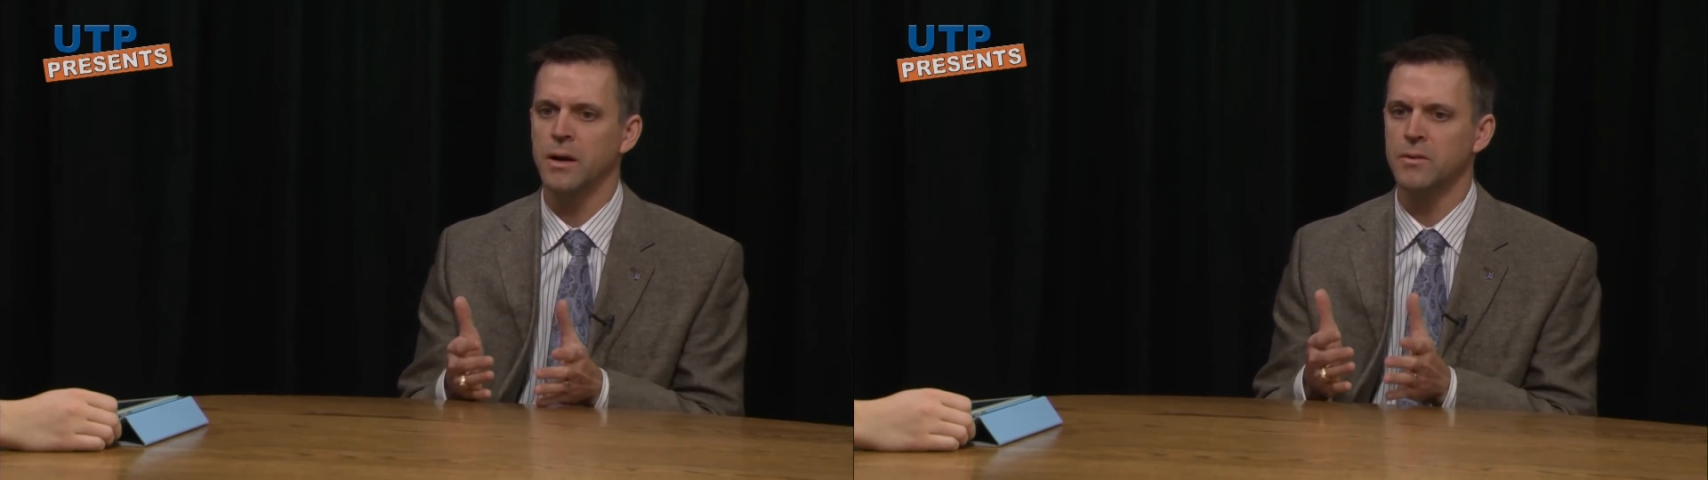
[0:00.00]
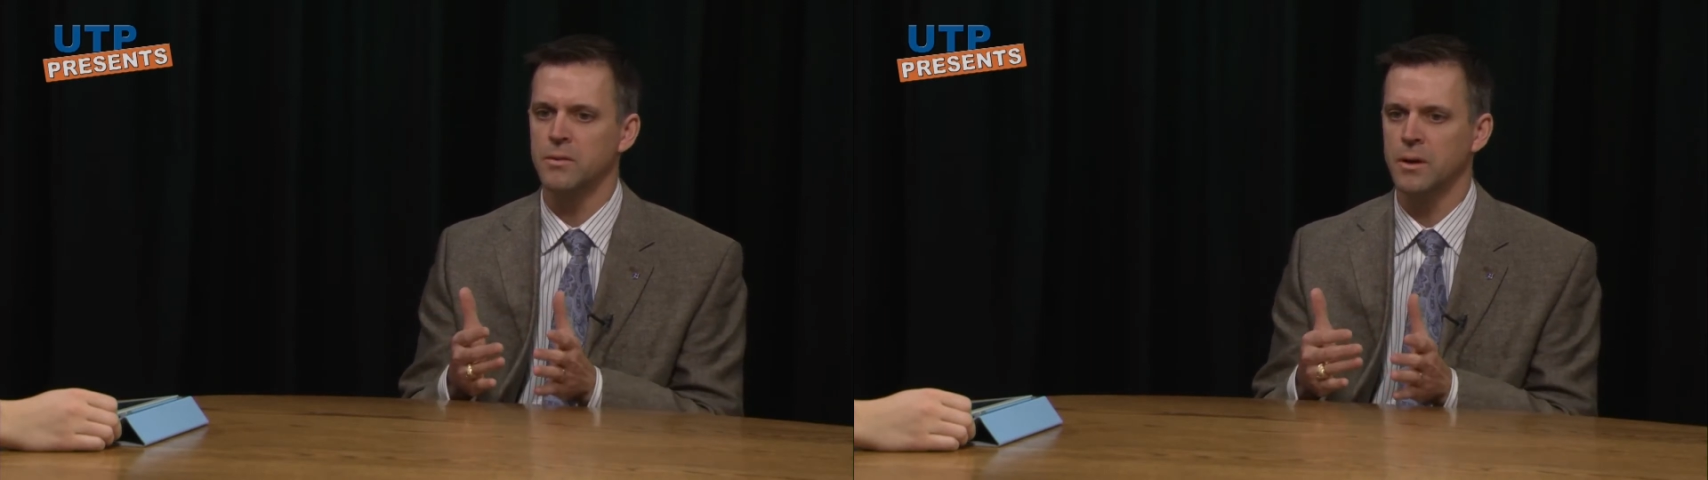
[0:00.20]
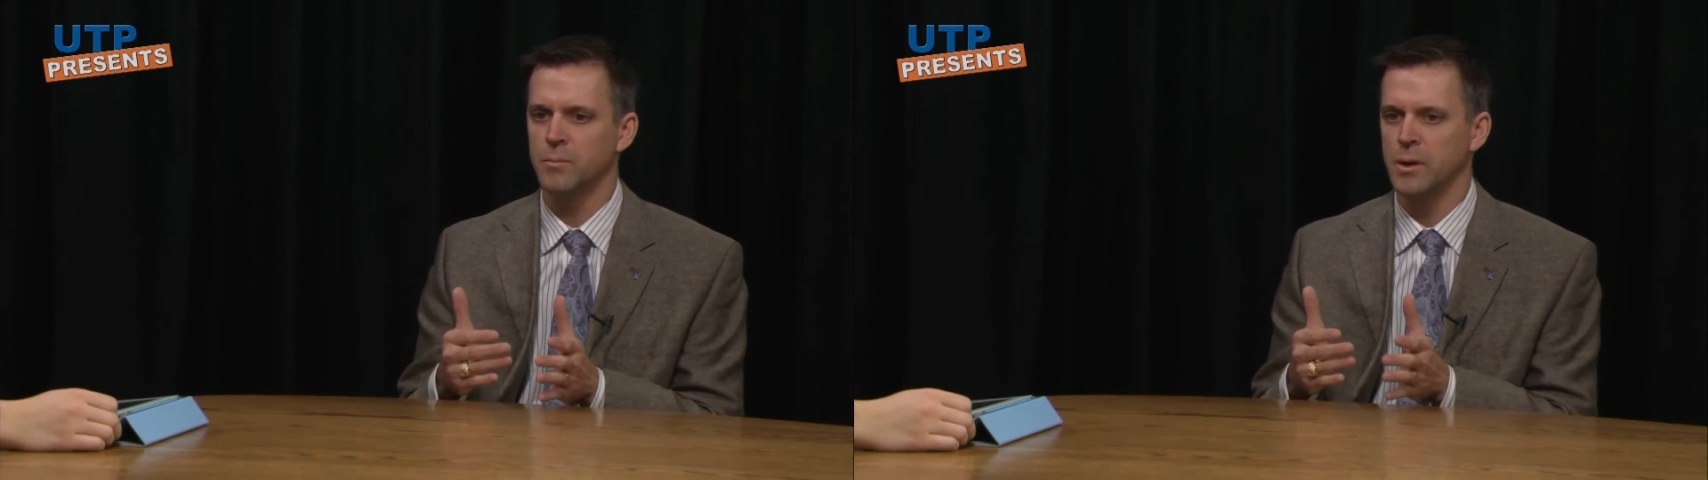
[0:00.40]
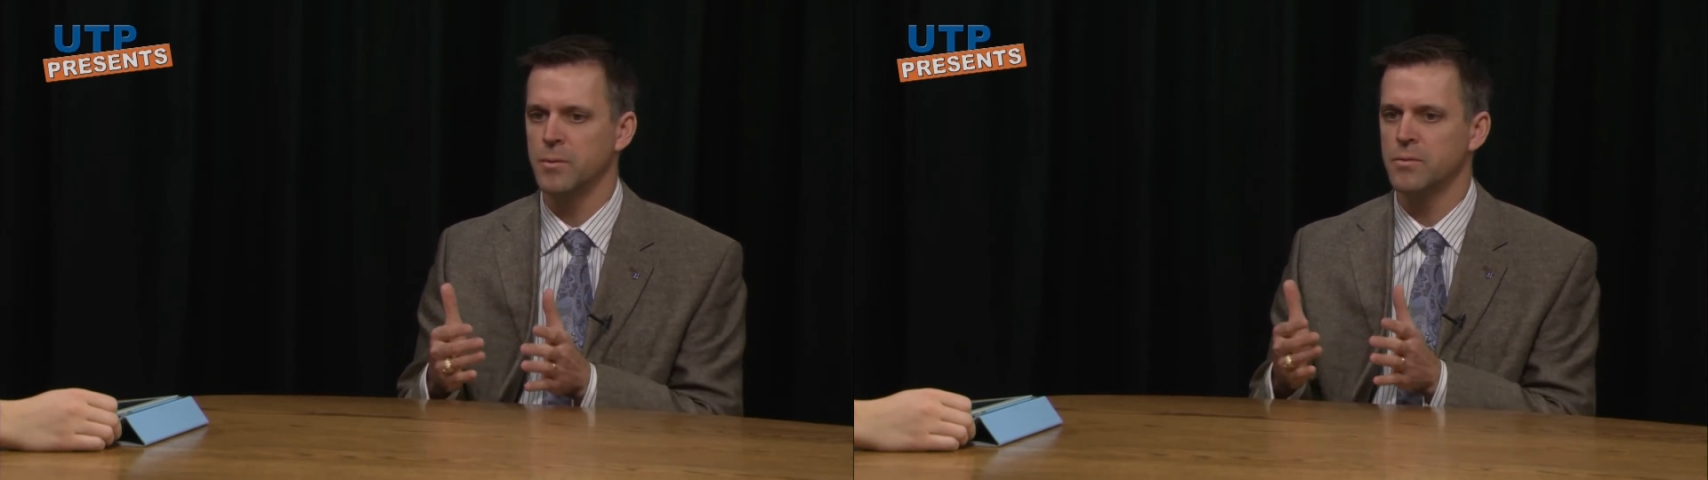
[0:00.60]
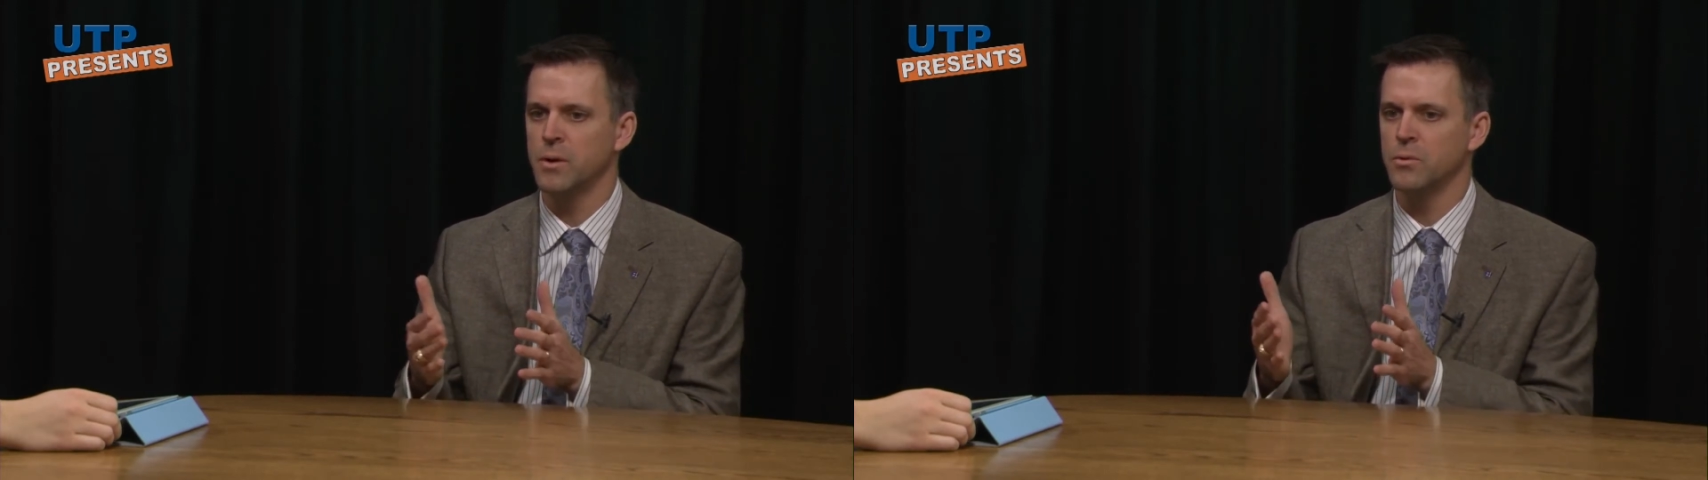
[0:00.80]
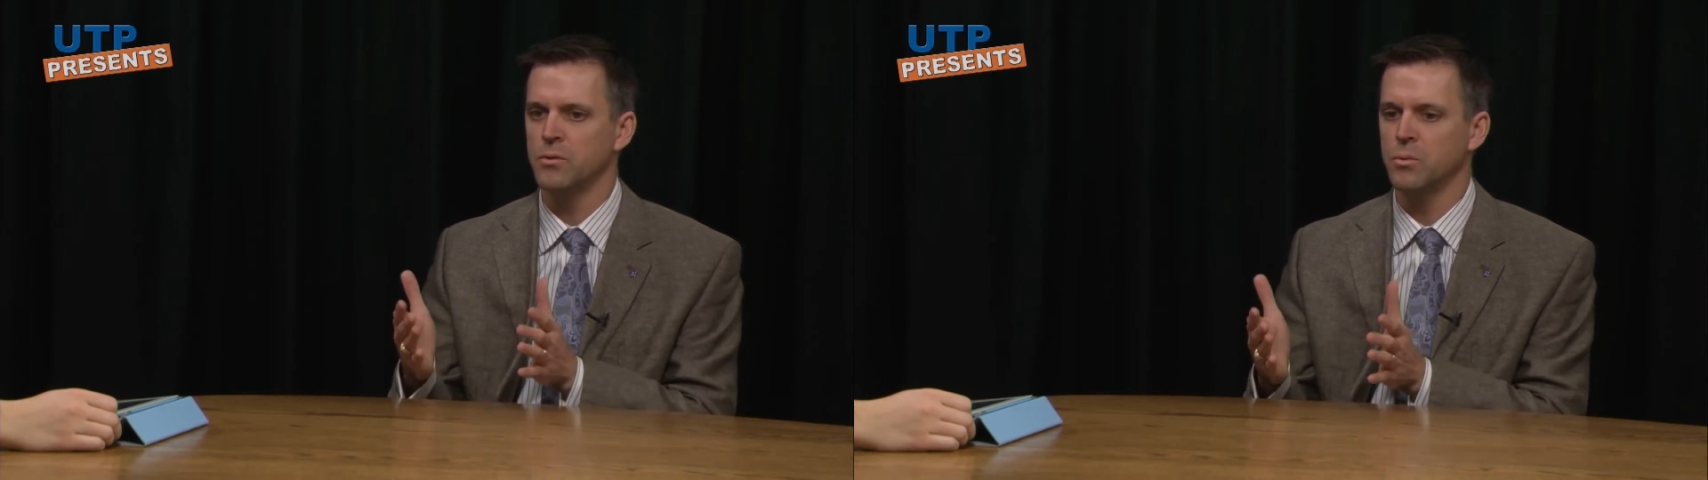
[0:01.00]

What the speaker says: I thought maybe if there was a